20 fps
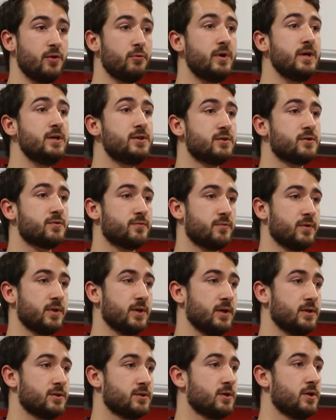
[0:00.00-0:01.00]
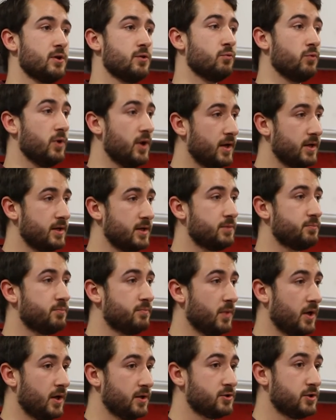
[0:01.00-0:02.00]
reasons for this related
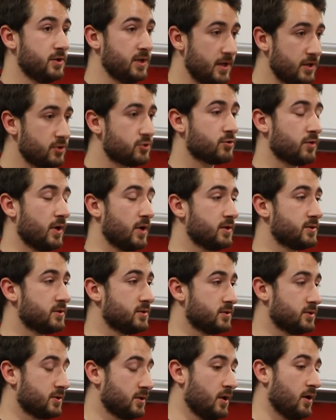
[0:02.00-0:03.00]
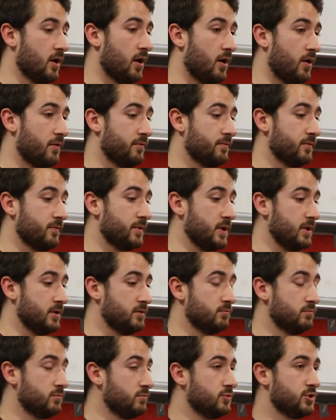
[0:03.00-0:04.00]
to the interests of the
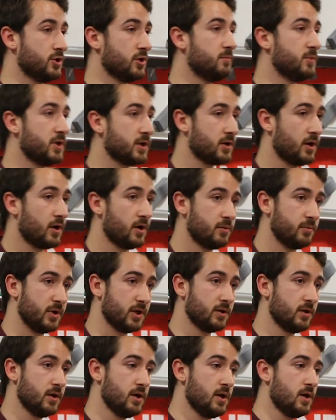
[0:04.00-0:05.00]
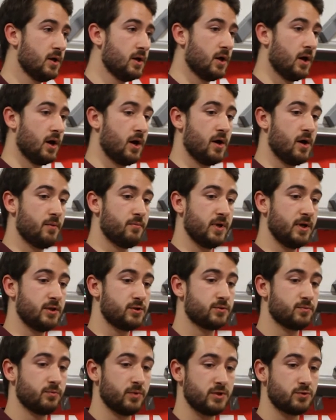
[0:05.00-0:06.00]
German economy. Um,
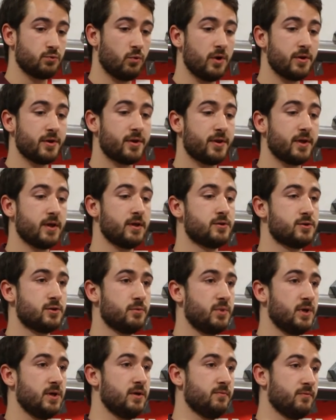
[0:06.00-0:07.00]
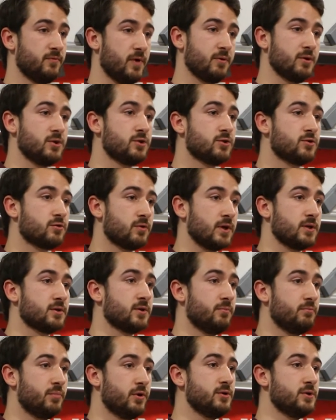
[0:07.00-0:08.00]
it's, it's one thing to be very strict
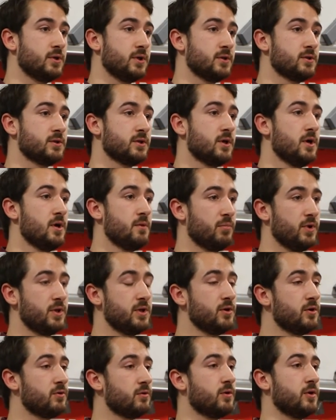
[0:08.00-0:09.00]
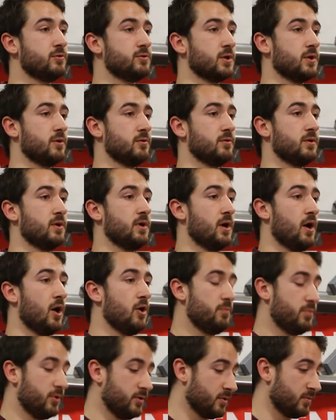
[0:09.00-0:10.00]
on budgets, but the Eurozone
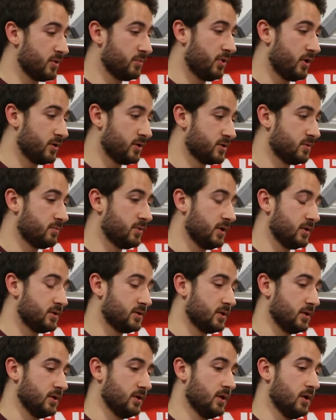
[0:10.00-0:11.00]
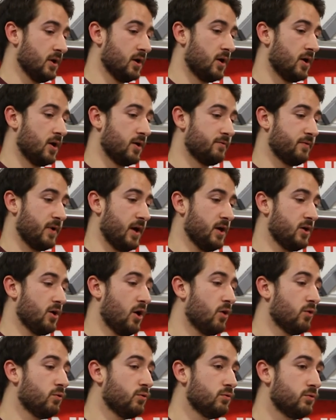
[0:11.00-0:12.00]
opened up the possibility of a
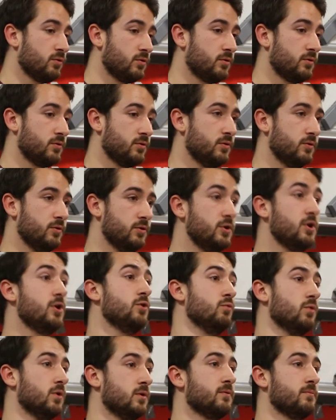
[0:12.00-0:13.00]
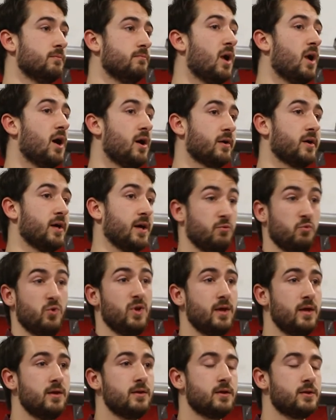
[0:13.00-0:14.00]
whole new market
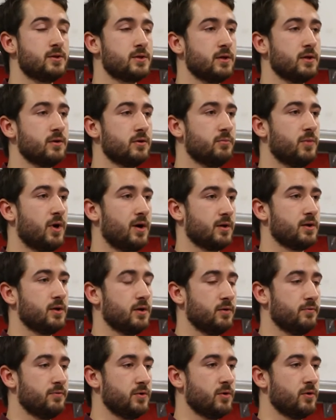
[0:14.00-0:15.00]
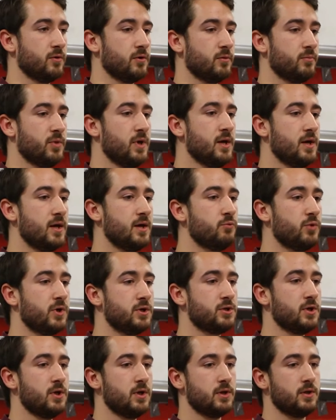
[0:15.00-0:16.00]
within the single market of Europe in
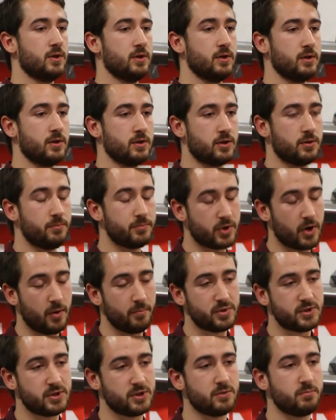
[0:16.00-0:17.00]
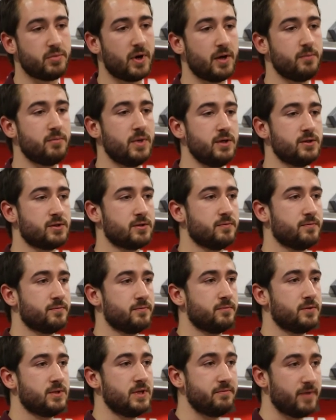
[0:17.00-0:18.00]
which competition by means of
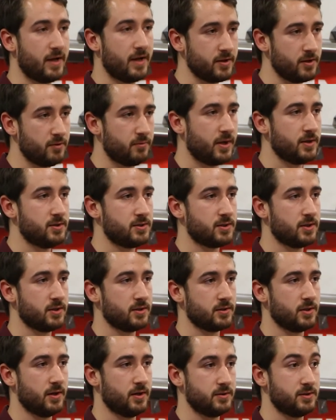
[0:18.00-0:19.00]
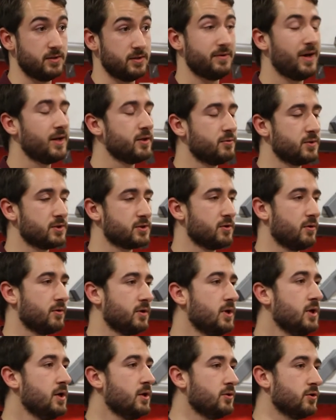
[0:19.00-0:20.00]
devaluating, uh, devaluing
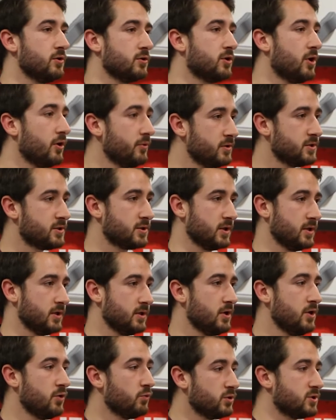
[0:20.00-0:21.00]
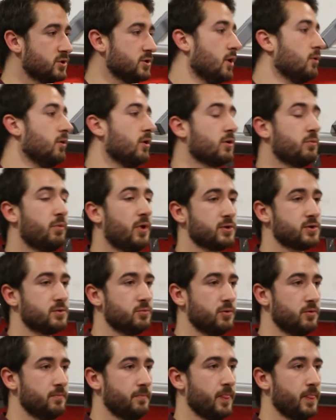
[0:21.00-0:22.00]
sorry, your currency was no longer
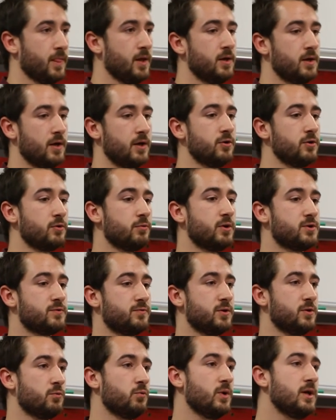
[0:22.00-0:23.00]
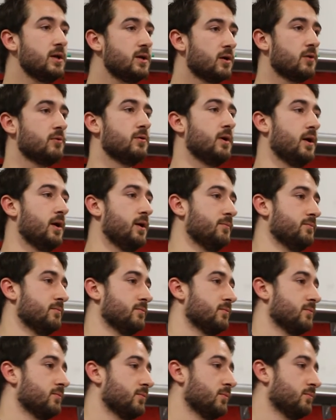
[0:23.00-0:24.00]
possible. In other words, for the weaker
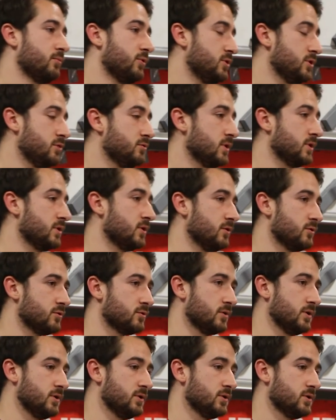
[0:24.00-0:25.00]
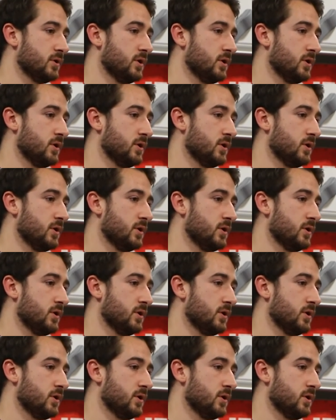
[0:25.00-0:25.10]
um, producing countries,